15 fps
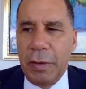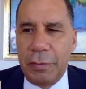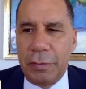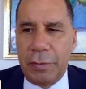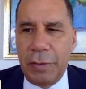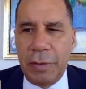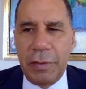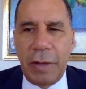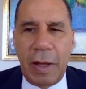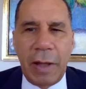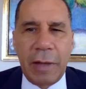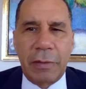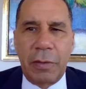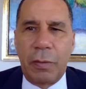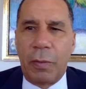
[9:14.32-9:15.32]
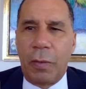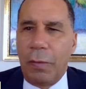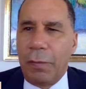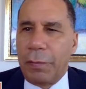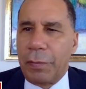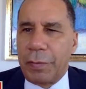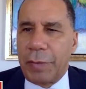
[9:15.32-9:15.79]
did not go
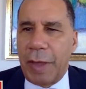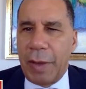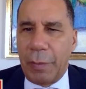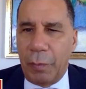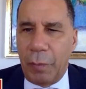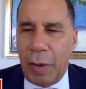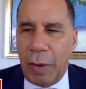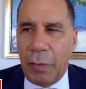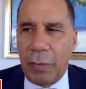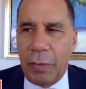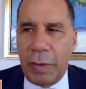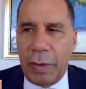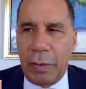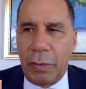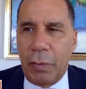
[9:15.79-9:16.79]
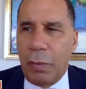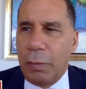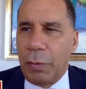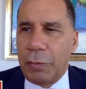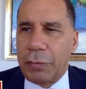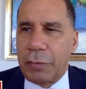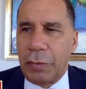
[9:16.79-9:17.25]
over that well,
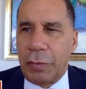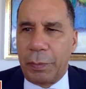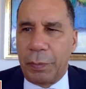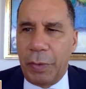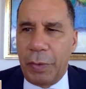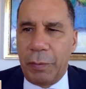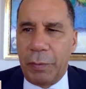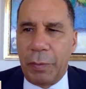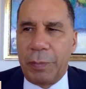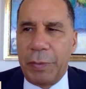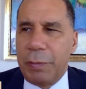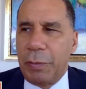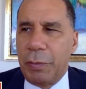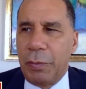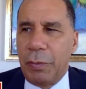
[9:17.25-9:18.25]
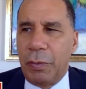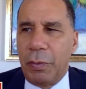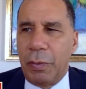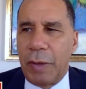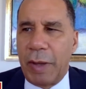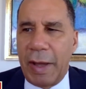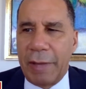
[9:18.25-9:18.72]
almost to the point where people
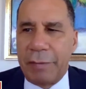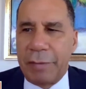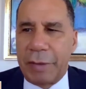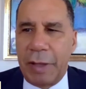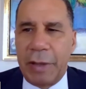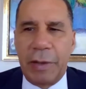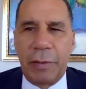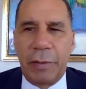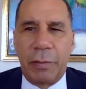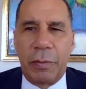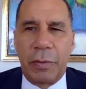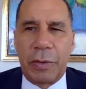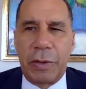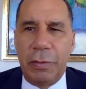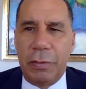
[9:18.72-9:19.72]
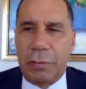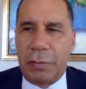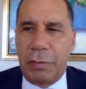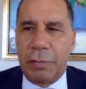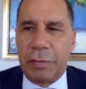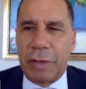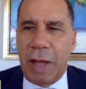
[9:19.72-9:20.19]
who were advocating it were accused
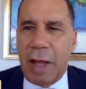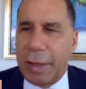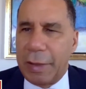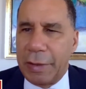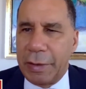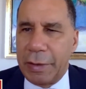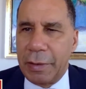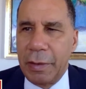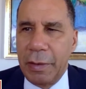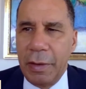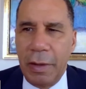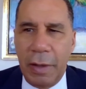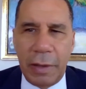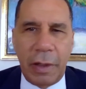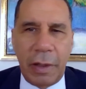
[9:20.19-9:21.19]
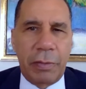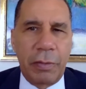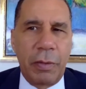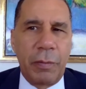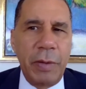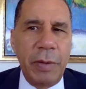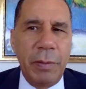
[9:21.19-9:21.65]
of lying. And I
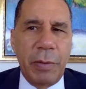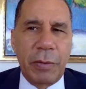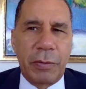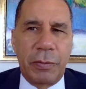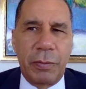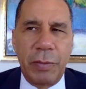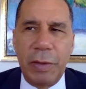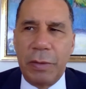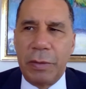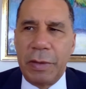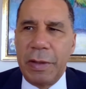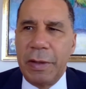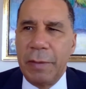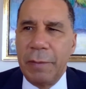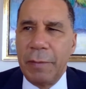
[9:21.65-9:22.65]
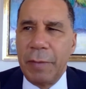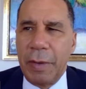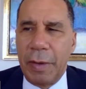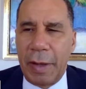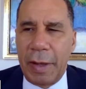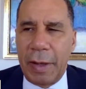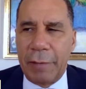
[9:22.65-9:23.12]
thought we must really
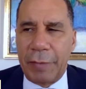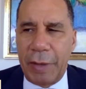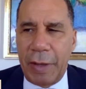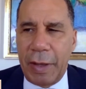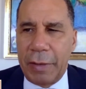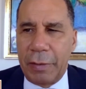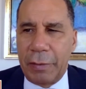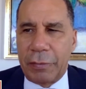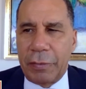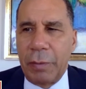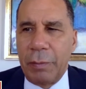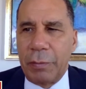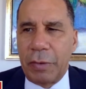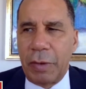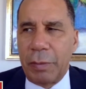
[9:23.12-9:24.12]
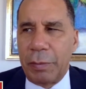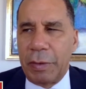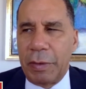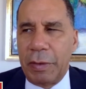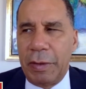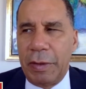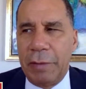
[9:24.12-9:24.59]
have had
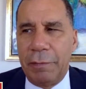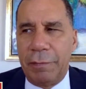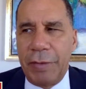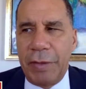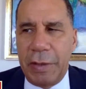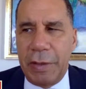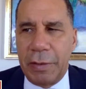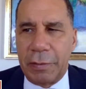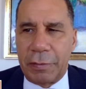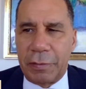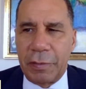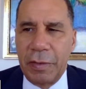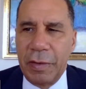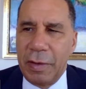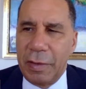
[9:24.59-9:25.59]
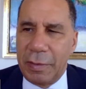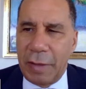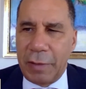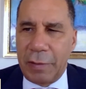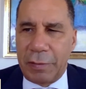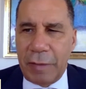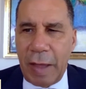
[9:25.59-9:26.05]
something invidious
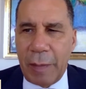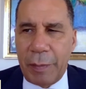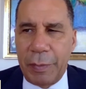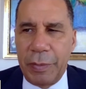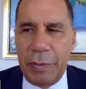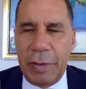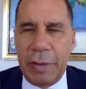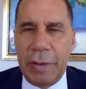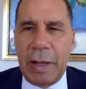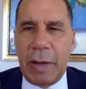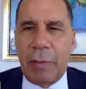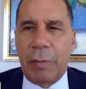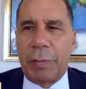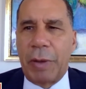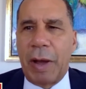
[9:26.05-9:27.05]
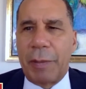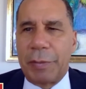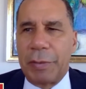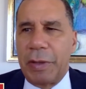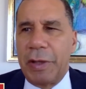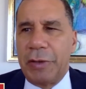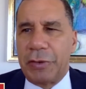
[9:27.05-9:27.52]
that has happened in our
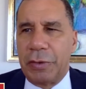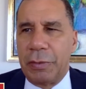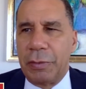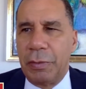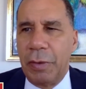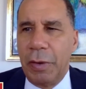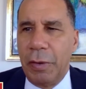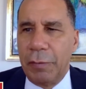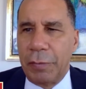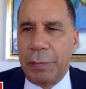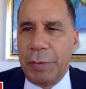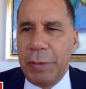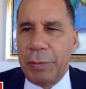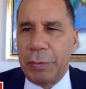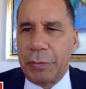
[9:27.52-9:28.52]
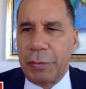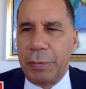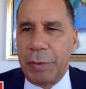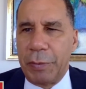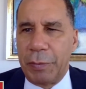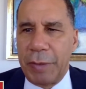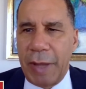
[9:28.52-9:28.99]
population for people to
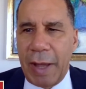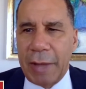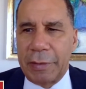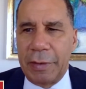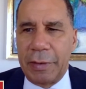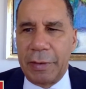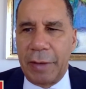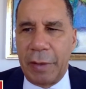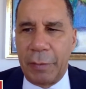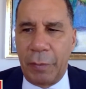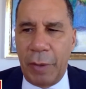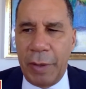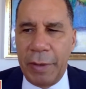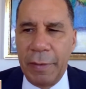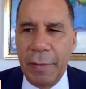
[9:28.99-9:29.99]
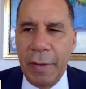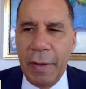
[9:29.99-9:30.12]
be reacting that way.